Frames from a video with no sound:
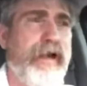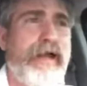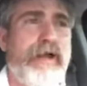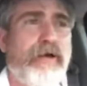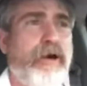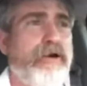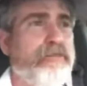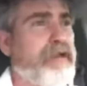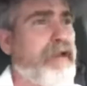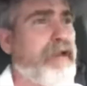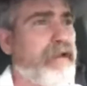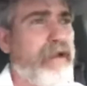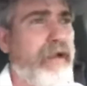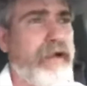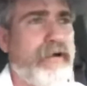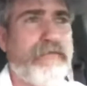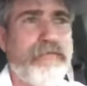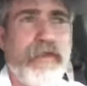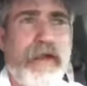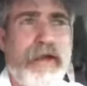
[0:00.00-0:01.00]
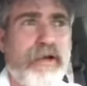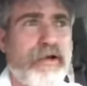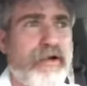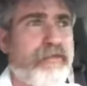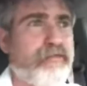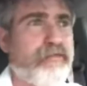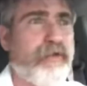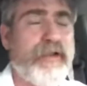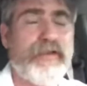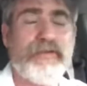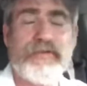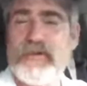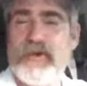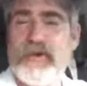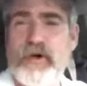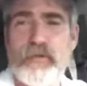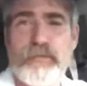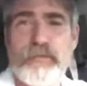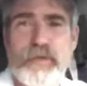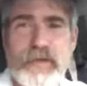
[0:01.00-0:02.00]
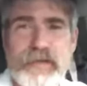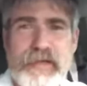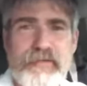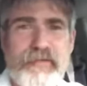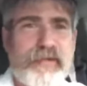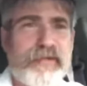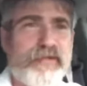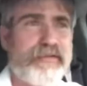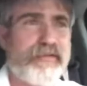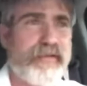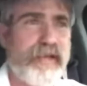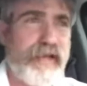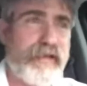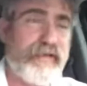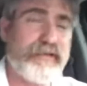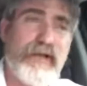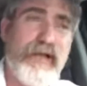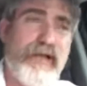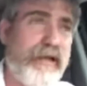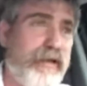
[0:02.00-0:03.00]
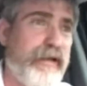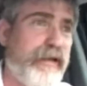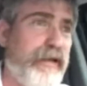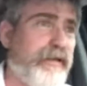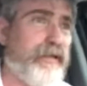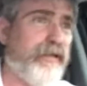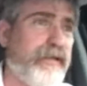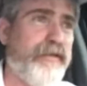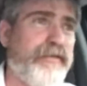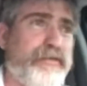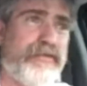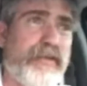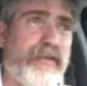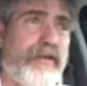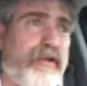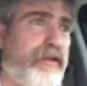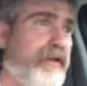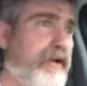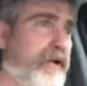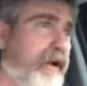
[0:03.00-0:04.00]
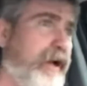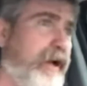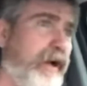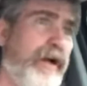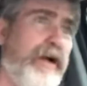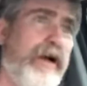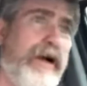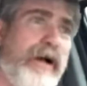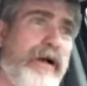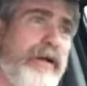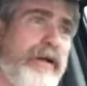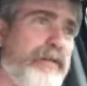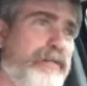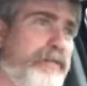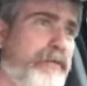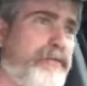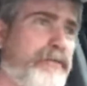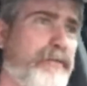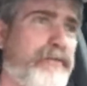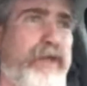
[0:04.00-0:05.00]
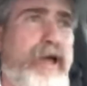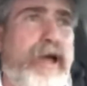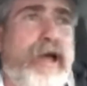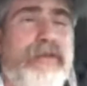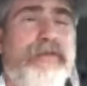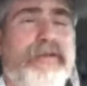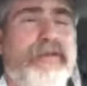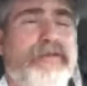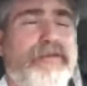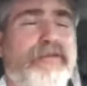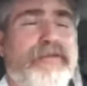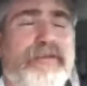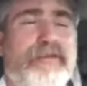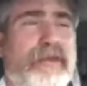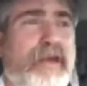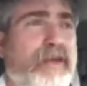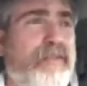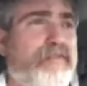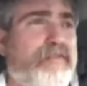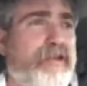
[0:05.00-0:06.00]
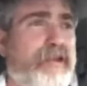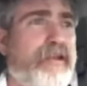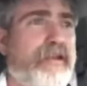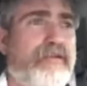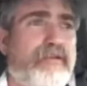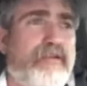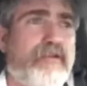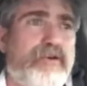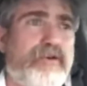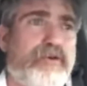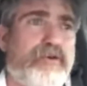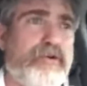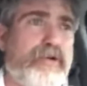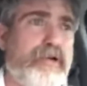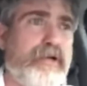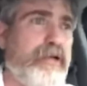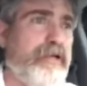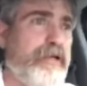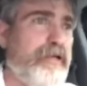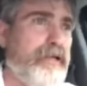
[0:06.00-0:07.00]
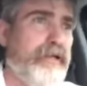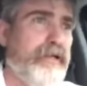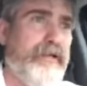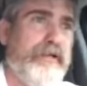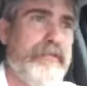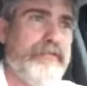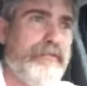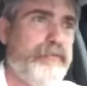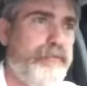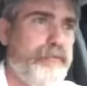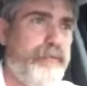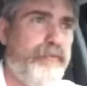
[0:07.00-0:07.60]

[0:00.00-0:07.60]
And I know I've got a lot of flat earth friends that don't believe these things. And, and listen, I, this is not, this is nothing to